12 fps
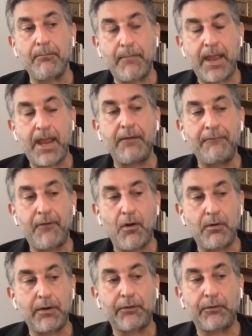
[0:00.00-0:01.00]
main
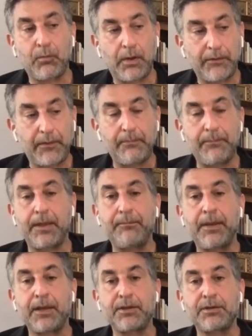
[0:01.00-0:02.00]
focus was the
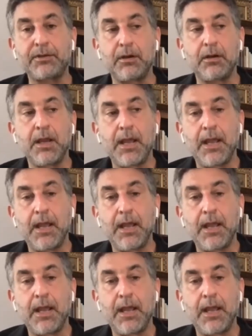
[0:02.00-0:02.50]
big picture,